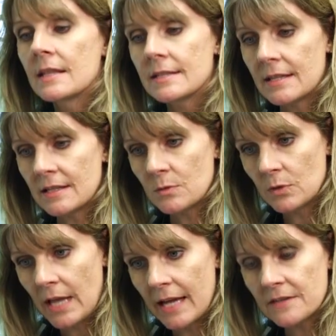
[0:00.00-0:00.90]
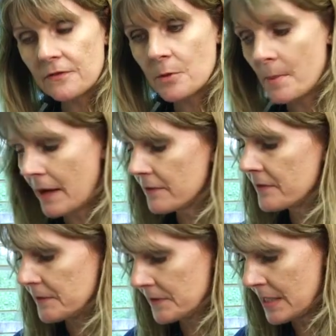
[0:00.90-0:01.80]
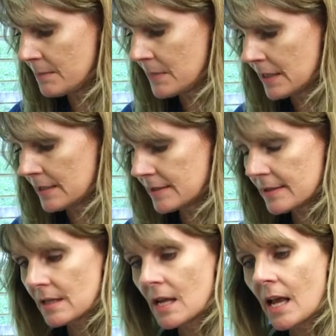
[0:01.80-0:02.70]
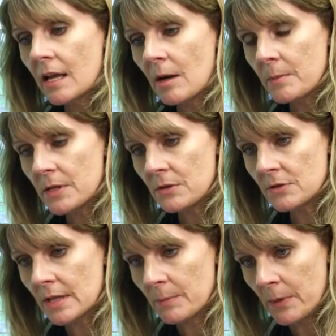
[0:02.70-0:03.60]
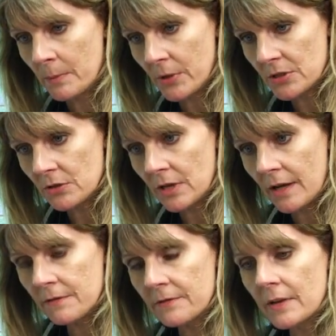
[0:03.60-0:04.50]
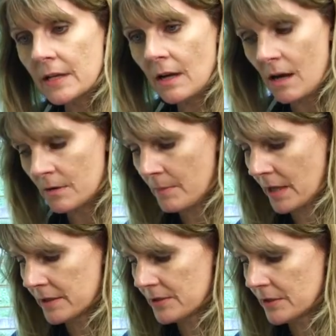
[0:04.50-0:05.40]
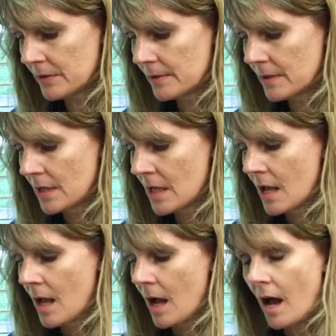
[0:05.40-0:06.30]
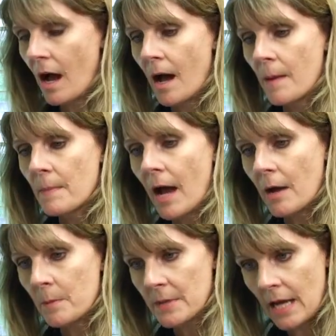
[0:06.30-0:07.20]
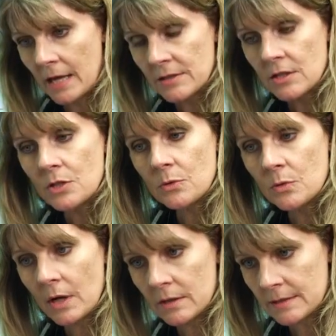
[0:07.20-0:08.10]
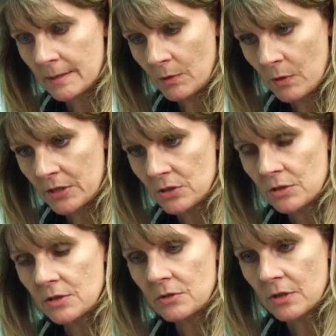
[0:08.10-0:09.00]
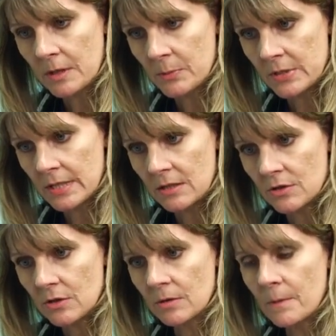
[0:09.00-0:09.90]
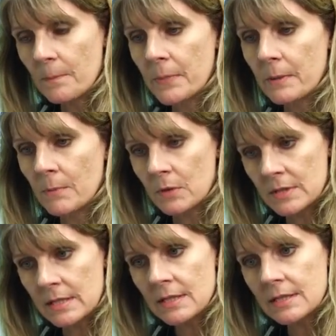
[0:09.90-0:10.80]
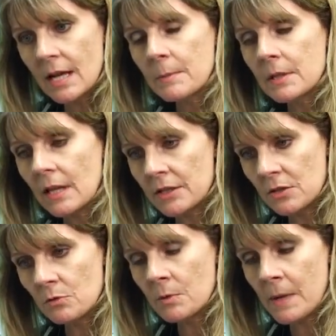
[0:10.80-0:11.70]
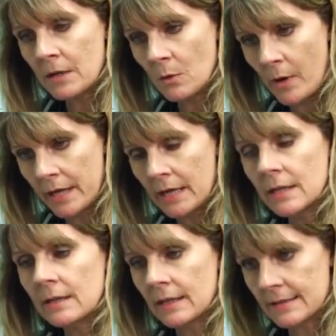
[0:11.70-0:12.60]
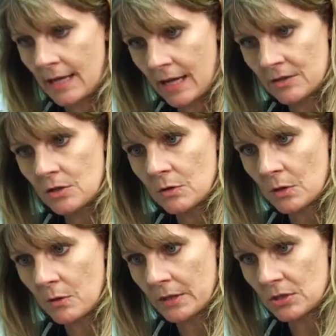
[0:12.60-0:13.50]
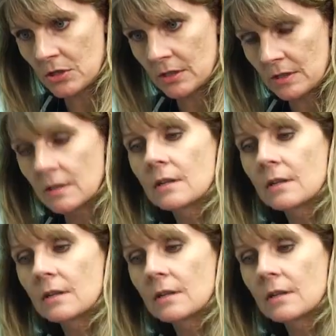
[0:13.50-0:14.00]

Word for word: This test will last for about 15 minutes, and I'll be using a blood pressure cuff and a heart monitor. Um, I'll be asking you some questions during the procedure, but most of the time I'd like you to remain quiet unless I ask you a question.